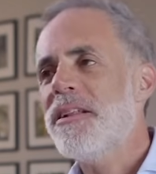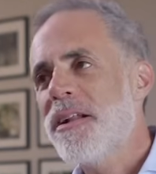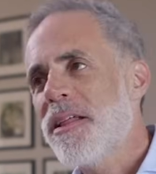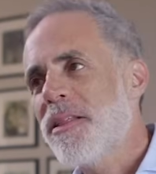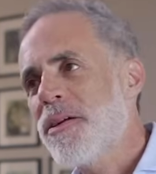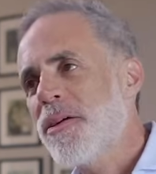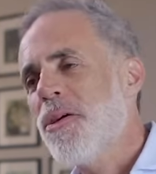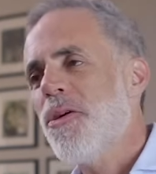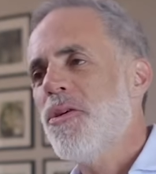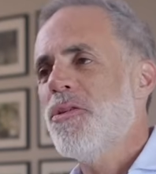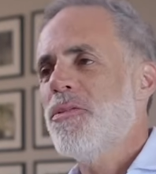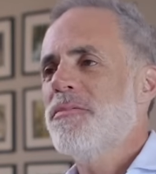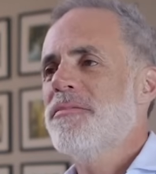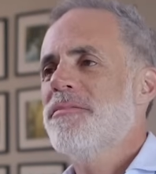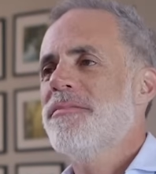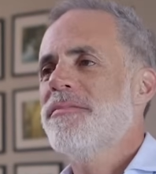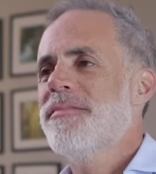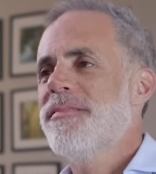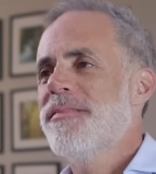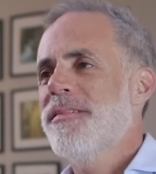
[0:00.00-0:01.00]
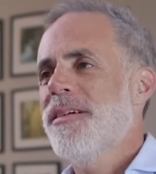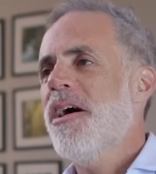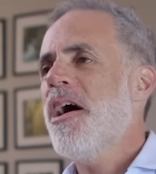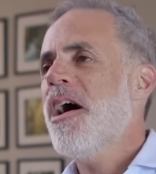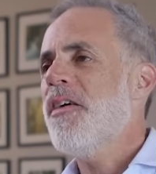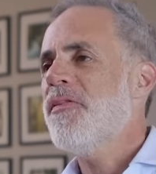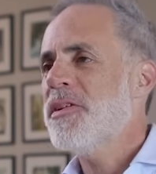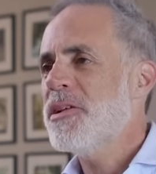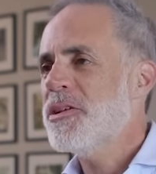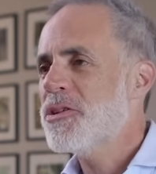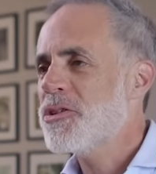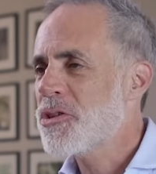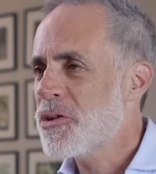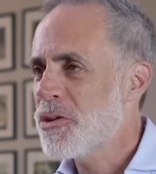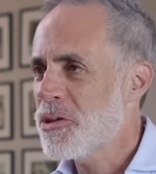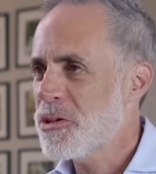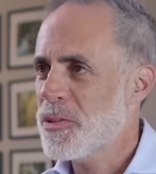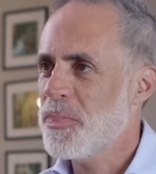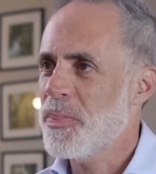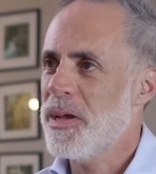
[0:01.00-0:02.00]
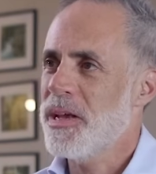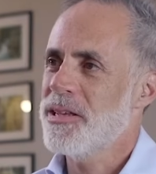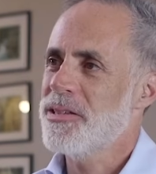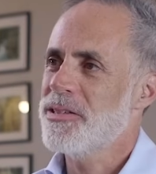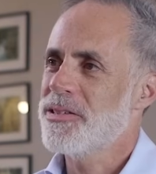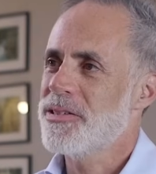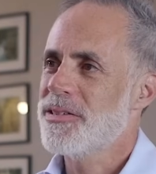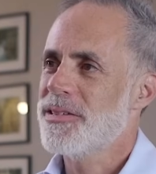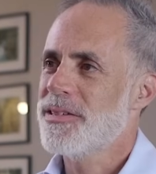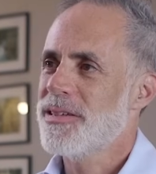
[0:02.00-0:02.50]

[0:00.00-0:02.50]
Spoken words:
another home. Often insurance pays.